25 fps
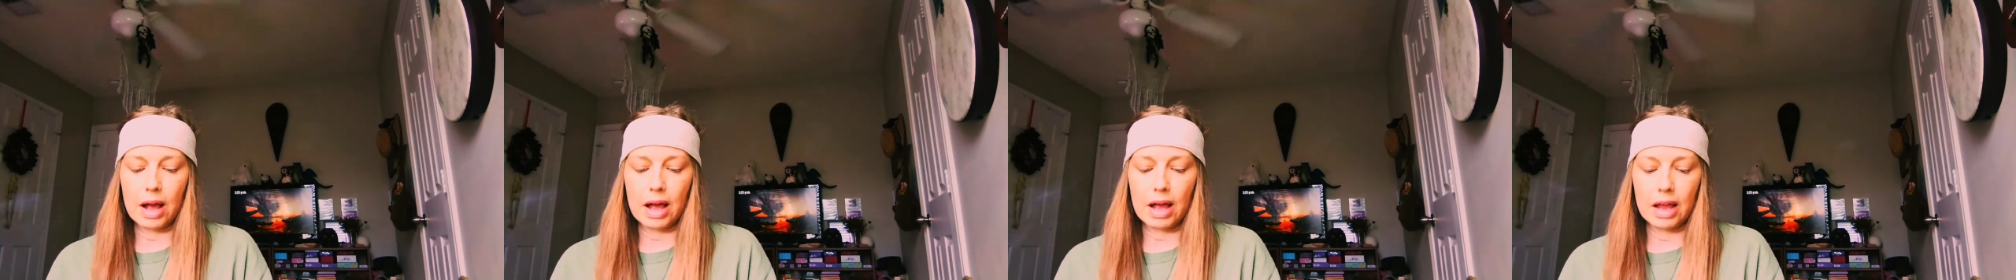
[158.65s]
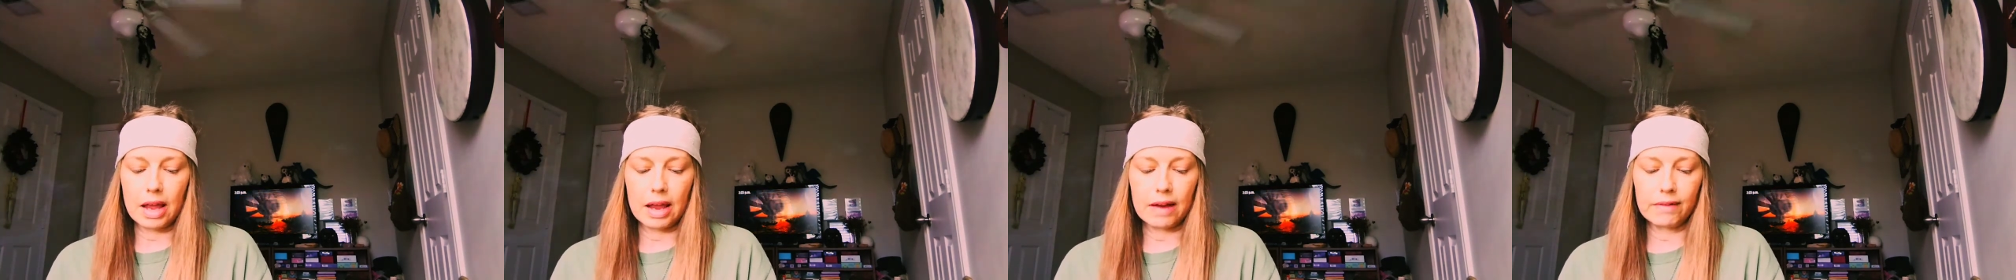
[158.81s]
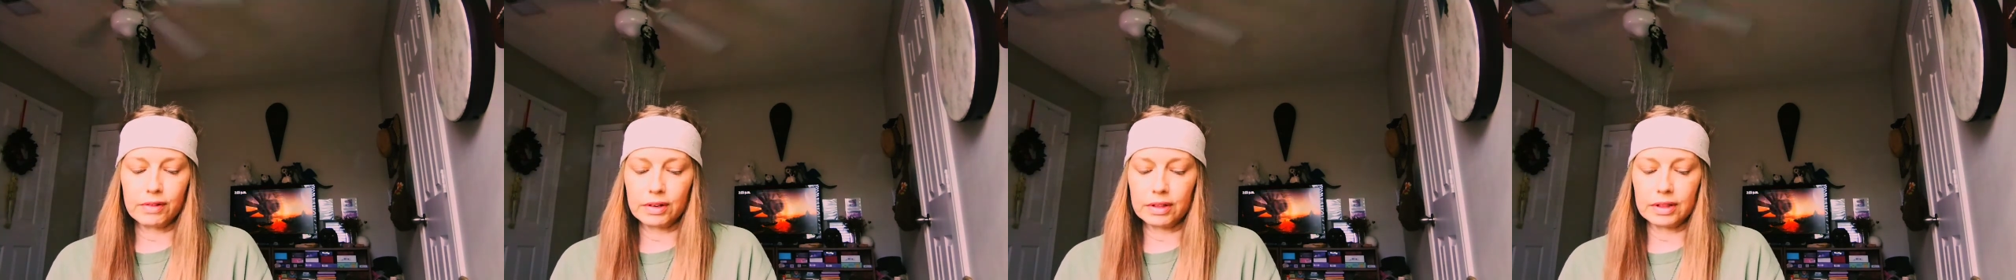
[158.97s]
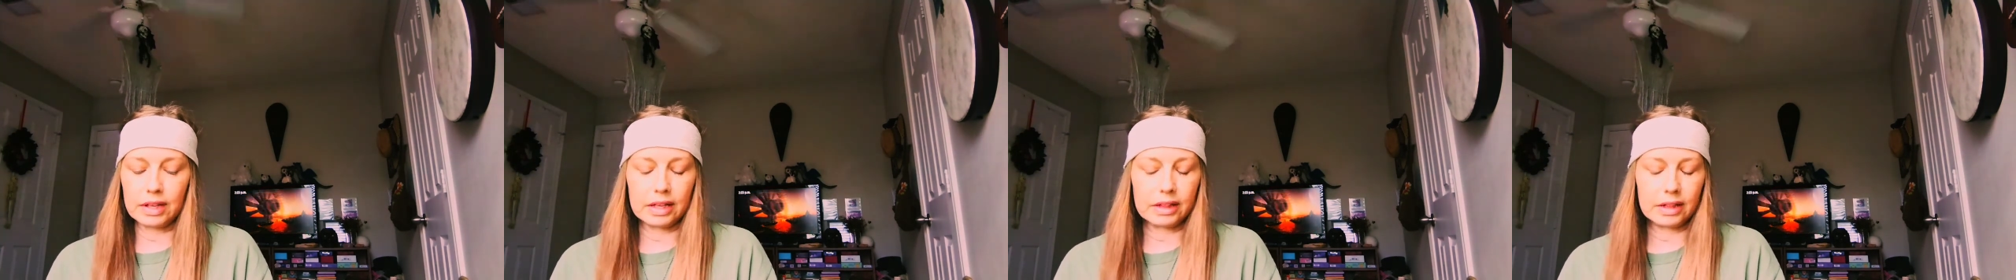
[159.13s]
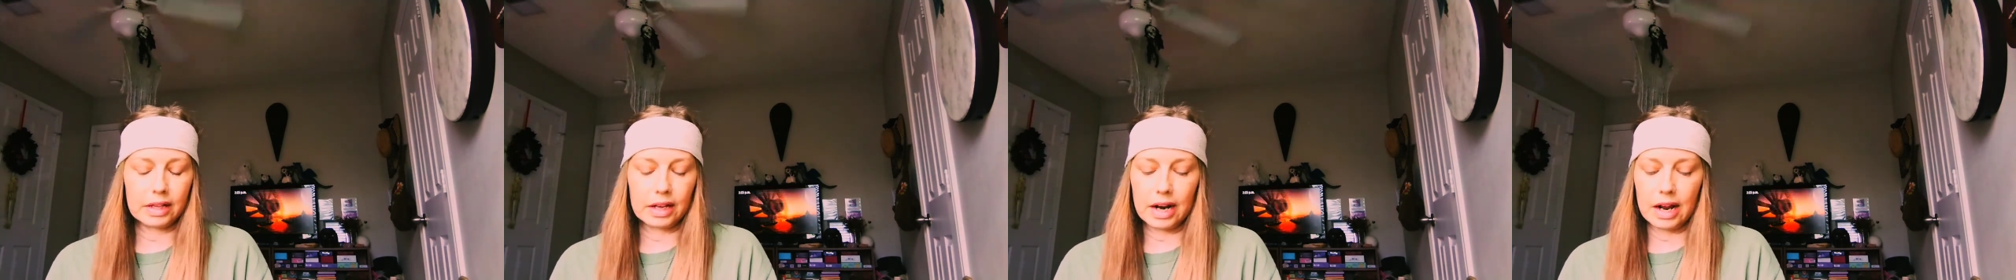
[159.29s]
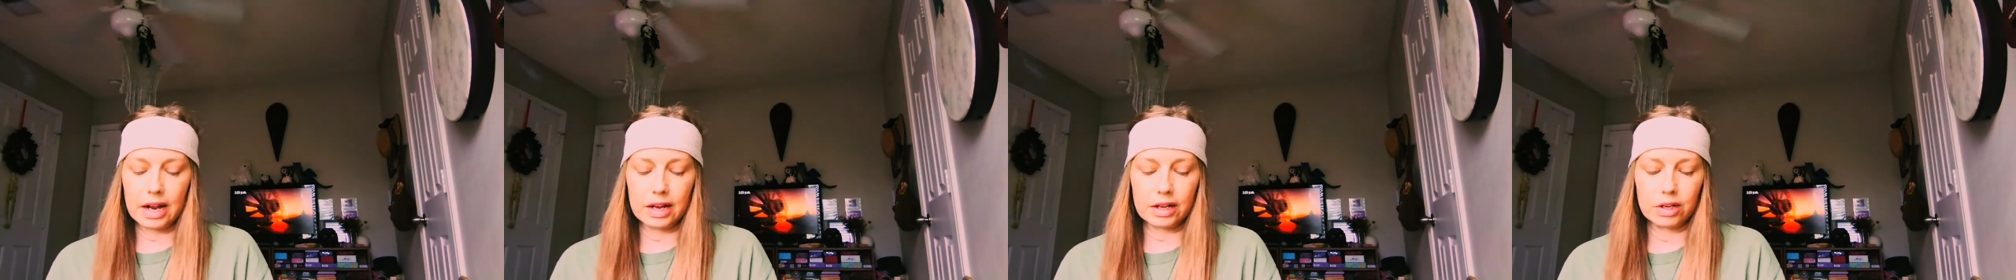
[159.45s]
everything
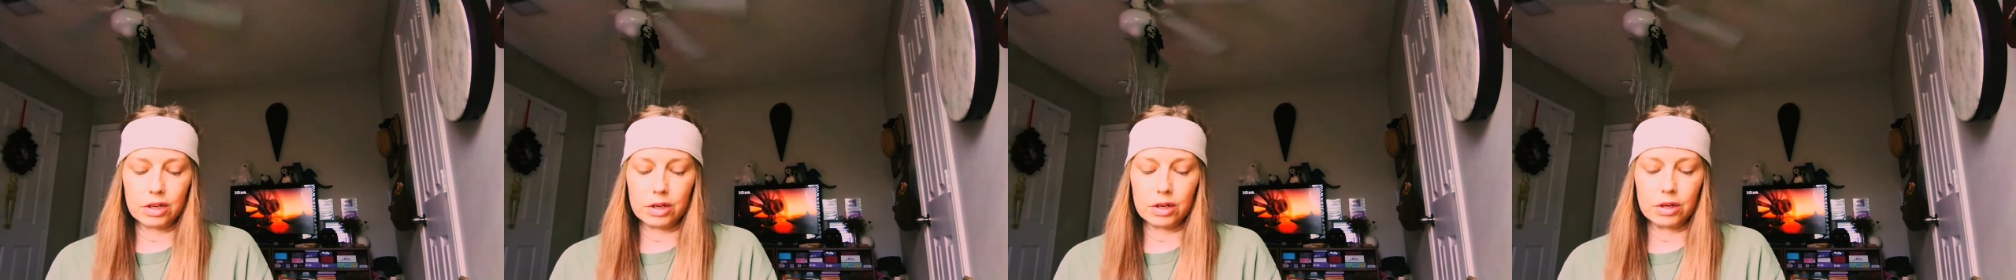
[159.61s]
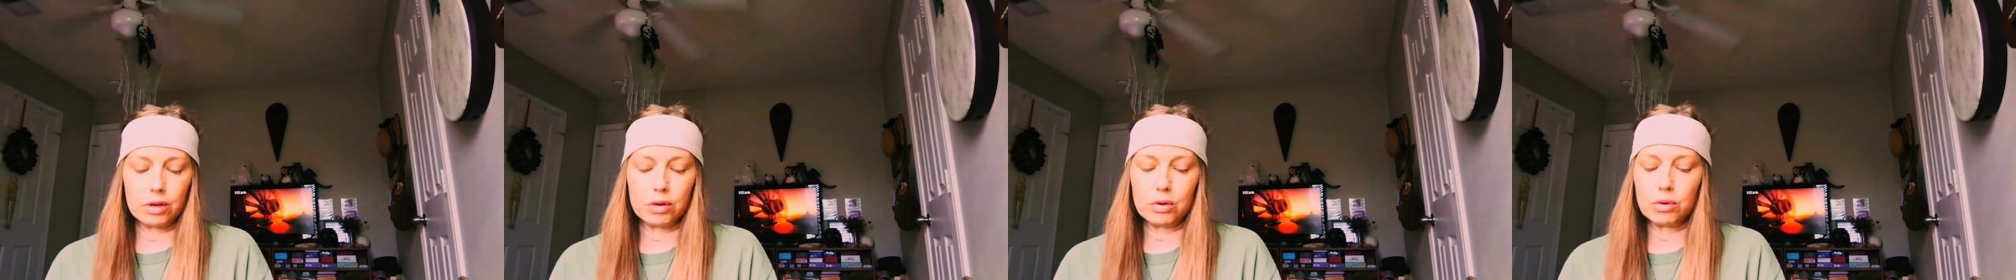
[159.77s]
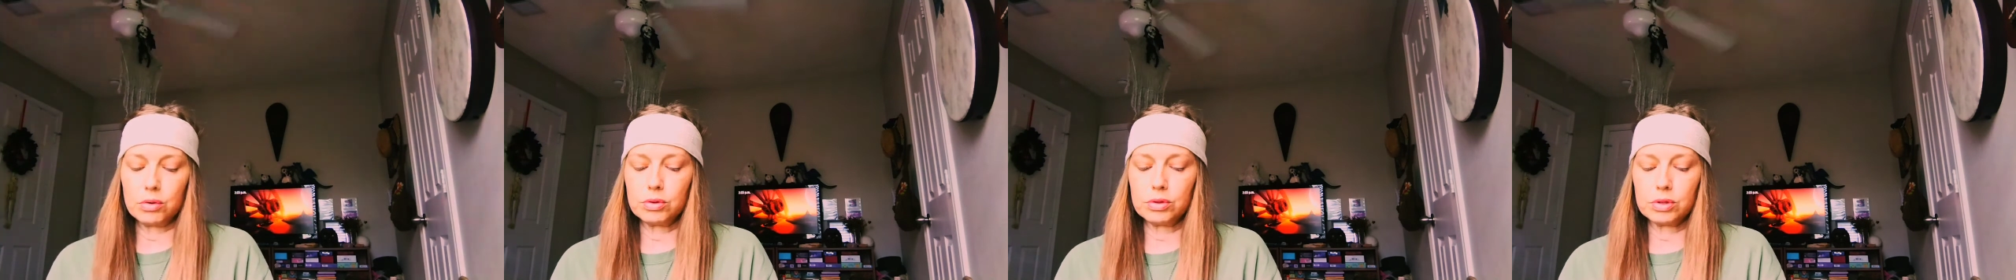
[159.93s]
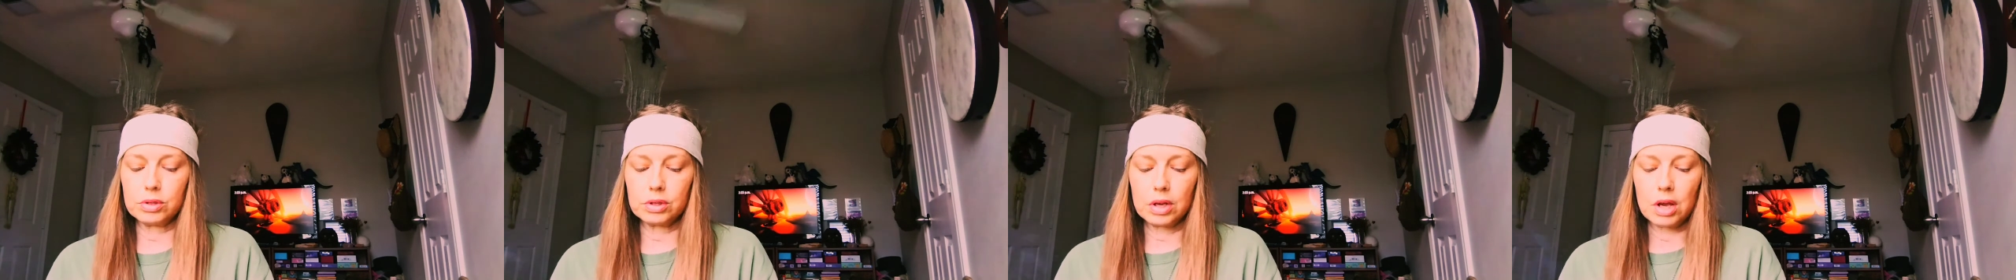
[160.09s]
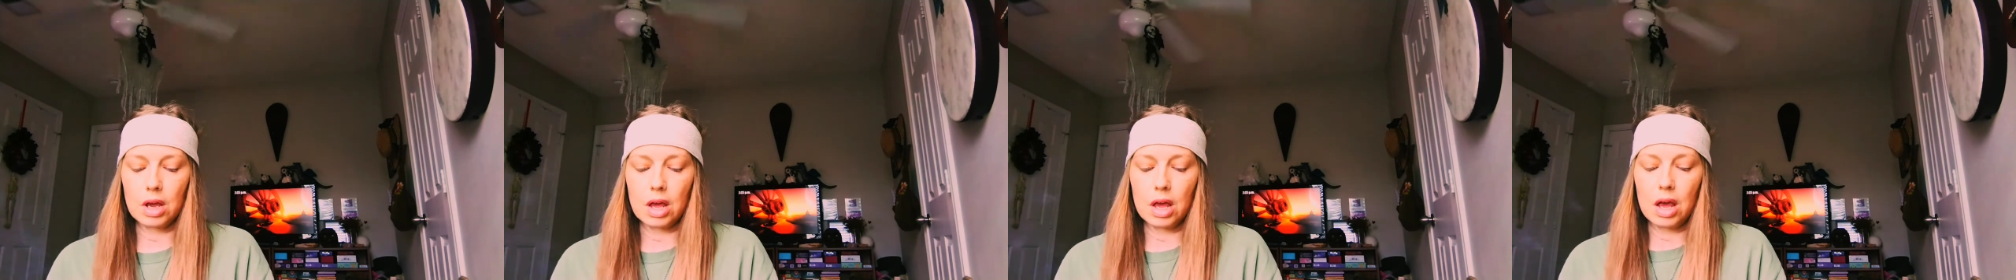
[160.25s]
that I use